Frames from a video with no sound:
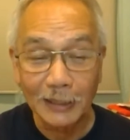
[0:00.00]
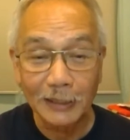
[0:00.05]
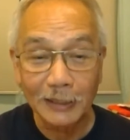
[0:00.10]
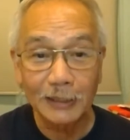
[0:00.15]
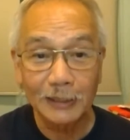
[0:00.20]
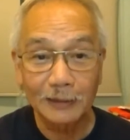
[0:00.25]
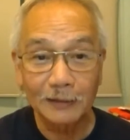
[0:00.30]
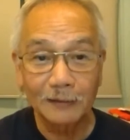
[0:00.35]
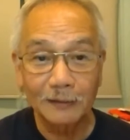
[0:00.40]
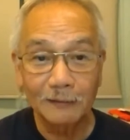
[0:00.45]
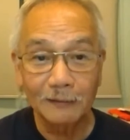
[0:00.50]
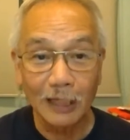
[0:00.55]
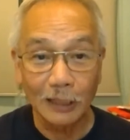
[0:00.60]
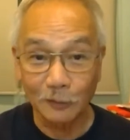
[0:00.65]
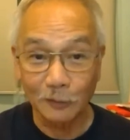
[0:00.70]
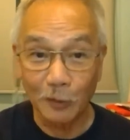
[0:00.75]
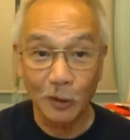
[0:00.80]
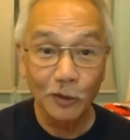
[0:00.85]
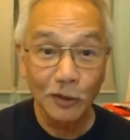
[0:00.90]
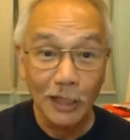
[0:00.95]
Christ,
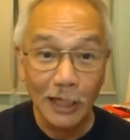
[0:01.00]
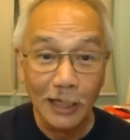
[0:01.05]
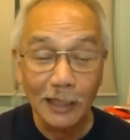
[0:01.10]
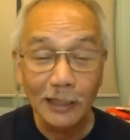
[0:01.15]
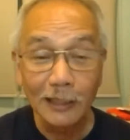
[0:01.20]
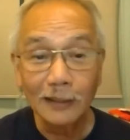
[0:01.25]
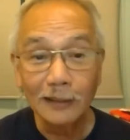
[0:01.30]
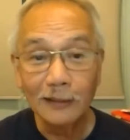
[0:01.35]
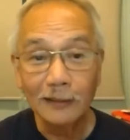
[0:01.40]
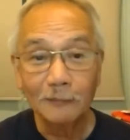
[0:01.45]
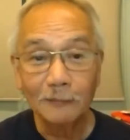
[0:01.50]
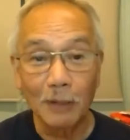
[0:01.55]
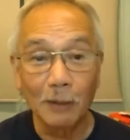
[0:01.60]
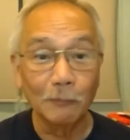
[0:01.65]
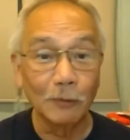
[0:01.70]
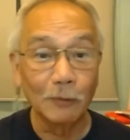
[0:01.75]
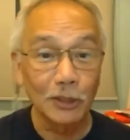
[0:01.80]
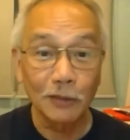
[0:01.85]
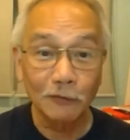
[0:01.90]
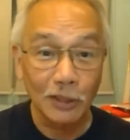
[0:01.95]
as we all are,
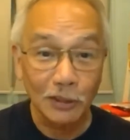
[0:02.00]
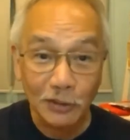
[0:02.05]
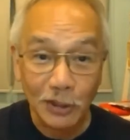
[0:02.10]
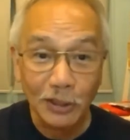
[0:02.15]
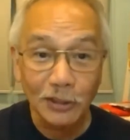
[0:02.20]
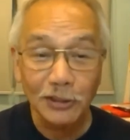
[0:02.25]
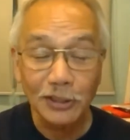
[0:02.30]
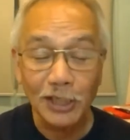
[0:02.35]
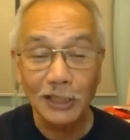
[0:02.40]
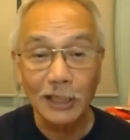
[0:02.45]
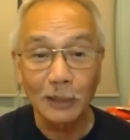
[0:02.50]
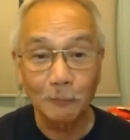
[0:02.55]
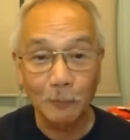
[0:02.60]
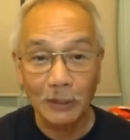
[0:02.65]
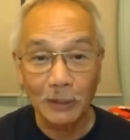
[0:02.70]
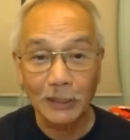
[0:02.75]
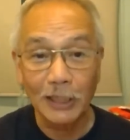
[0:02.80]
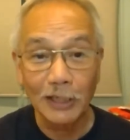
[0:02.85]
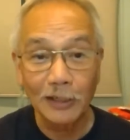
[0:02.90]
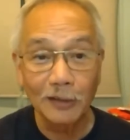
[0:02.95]
members of the church, and
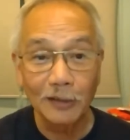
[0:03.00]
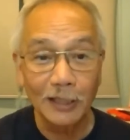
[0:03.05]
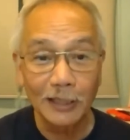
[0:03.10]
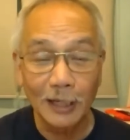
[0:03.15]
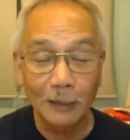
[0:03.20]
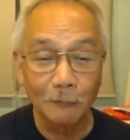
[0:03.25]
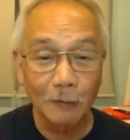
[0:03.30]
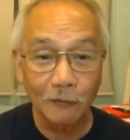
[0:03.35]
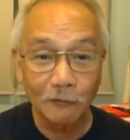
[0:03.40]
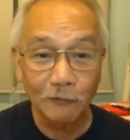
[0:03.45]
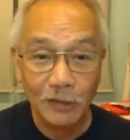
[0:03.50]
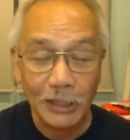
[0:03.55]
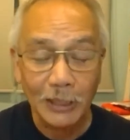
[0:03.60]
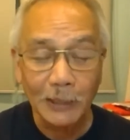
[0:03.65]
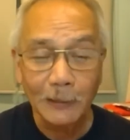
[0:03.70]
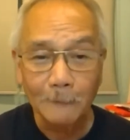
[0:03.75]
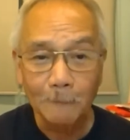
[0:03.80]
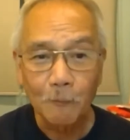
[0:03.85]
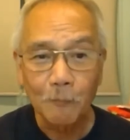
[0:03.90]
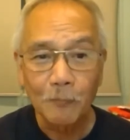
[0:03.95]
in particular
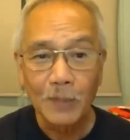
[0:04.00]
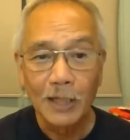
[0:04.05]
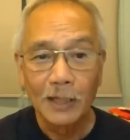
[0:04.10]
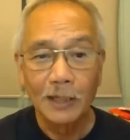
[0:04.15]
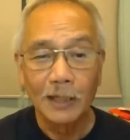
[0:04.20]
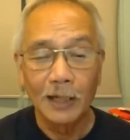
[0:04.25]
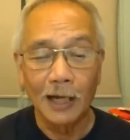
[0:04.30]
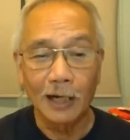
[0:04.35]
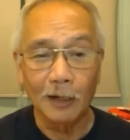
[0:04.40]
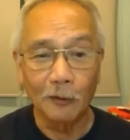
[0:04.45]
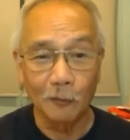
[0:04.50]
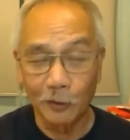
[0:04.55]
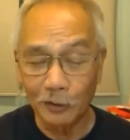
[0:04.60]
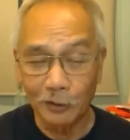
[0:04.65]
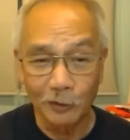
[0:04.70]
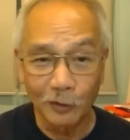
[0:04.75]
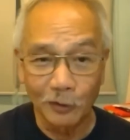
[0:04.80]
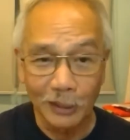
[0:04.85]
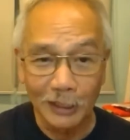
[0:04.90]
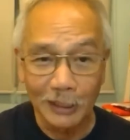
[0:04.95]
MFC uh,
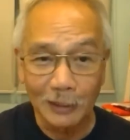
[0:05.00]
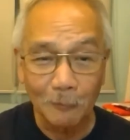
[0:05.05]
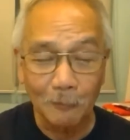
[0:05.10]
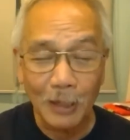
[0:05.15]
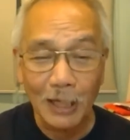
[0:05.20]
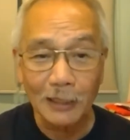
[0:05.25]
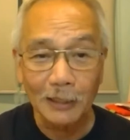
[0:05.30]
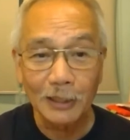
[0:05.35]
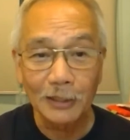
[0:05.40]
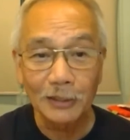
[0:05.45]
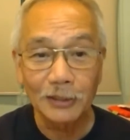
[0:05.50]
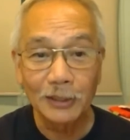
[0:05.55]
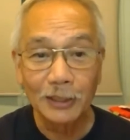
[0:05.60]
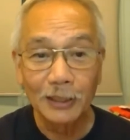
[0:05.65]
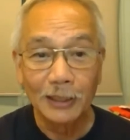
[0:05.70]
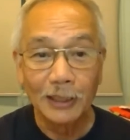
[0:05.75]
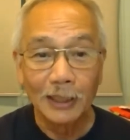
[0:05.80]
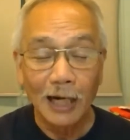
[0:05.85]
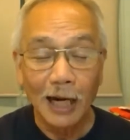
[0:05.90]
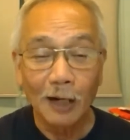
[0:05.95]
or, or in the
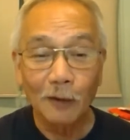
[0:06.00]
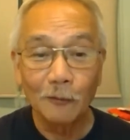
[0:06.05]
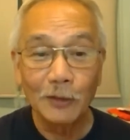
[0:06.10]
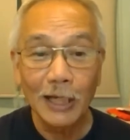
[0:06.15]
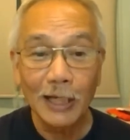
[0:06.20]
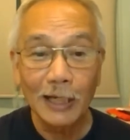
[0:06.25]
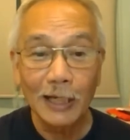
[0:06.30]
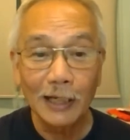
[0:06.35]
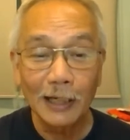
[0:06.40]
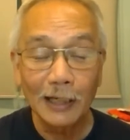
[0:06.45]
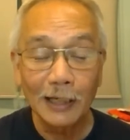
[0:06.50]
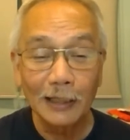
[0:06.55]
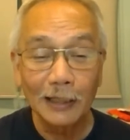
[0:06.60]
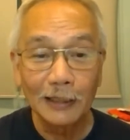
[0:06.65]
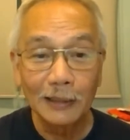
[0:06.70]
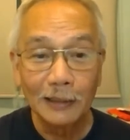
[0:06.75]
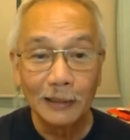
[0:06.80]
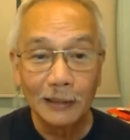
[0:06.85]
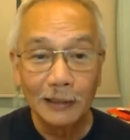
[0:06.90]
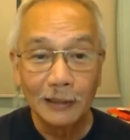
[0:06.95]
parish, how they
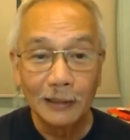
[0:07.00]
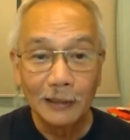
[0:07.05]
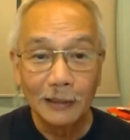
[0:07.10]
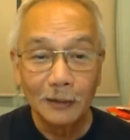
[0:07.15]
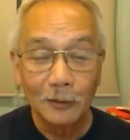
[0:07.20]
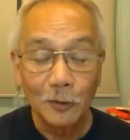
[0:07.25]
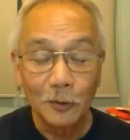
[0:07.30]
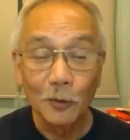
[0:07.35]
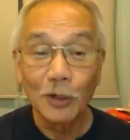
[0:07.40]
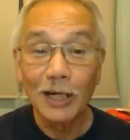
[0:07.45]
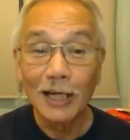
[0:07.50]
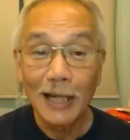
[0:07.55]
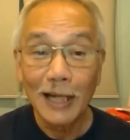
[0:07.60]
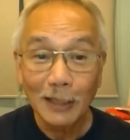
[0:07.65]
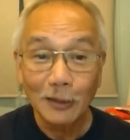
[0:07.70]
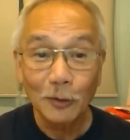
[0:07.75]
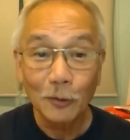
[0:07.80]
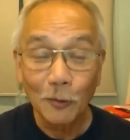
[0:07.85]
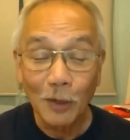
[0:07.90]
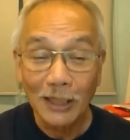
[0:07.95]
are to
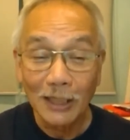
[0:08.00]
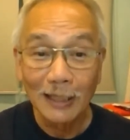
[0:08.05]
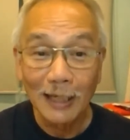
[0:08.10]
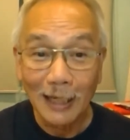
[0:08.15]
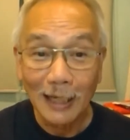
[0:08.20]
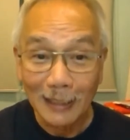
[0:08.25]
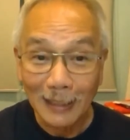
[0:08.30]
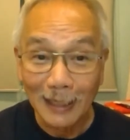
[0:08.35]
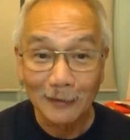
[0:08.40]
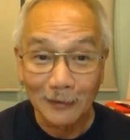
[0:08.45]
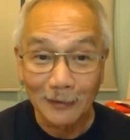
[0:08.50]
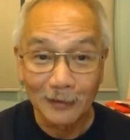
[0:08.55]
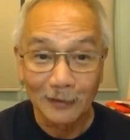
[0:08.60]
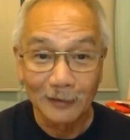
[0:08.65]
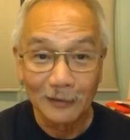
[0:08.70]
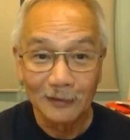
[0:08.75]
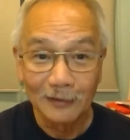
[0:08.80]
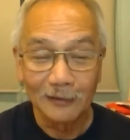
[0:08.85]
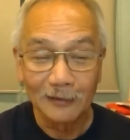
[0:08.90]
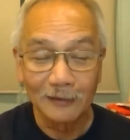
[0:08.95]
relate to one
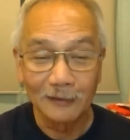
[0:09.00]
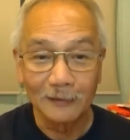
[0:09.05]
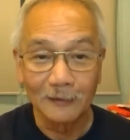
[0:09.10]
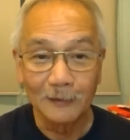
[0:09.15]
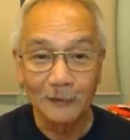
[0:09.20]
another.